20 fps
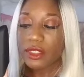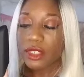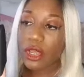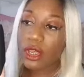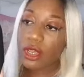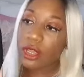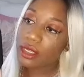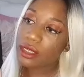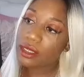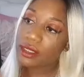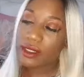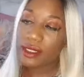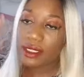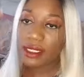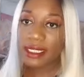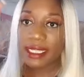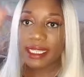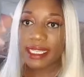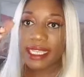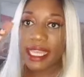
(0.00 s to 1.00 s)
tongs
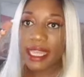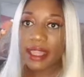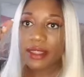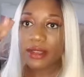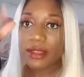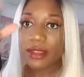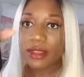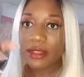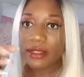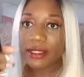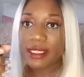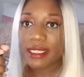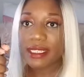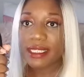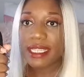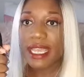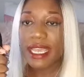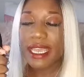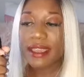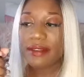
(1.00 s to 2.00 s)
together,
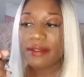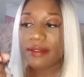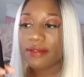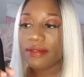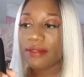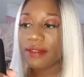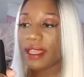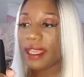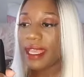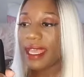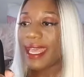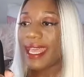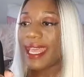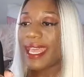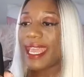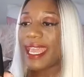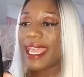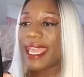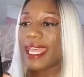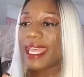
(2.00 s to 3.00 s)
safe
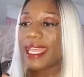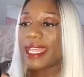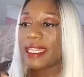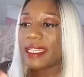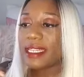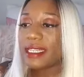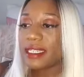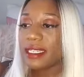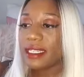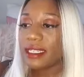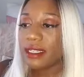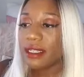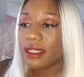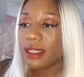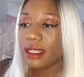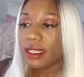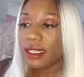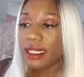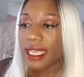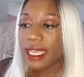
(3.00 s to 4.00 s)
and
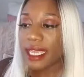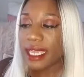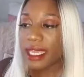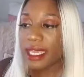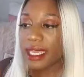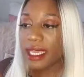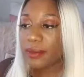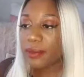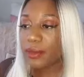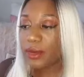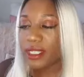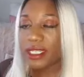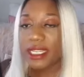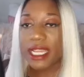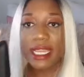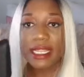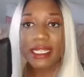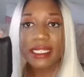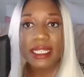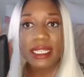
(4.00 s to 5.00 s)
like
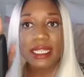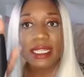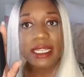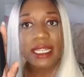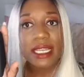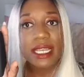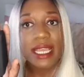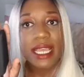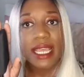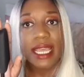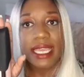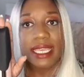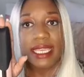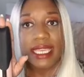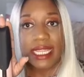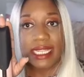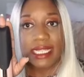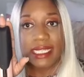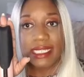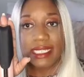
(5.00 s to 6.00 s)
protected
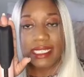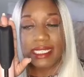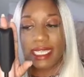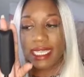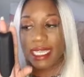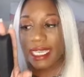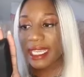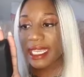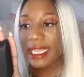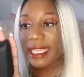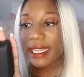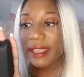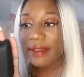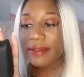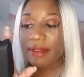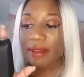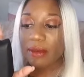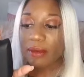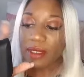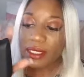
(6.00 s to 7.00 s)
against heat
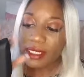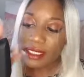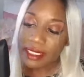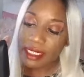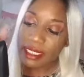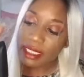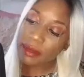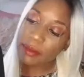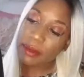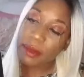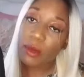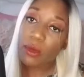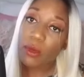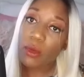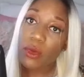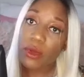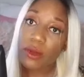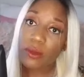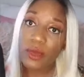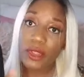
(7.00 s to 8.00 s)
if it was still a bit
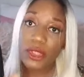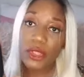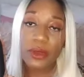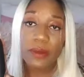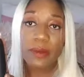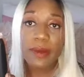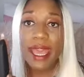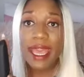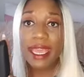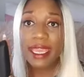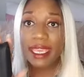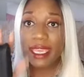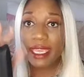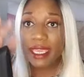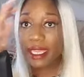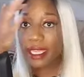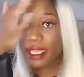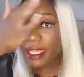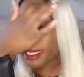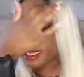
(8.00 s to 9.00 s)
warm when you're packing
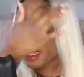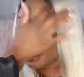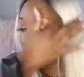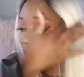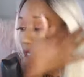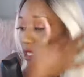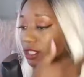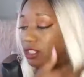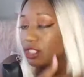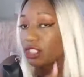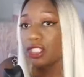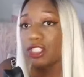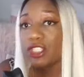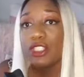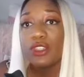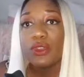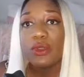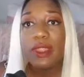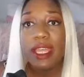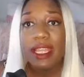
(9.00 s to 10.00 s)
it, just
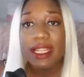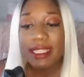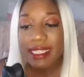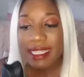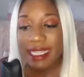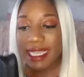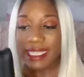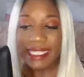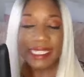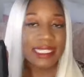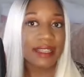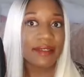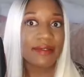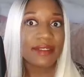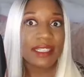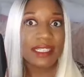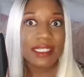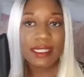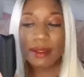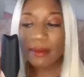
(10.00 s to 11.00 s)
so that like stuff
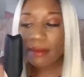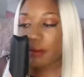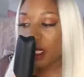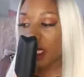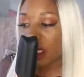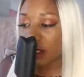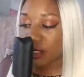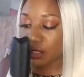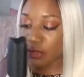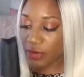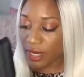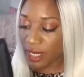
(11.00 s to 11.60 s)
doesn't melt or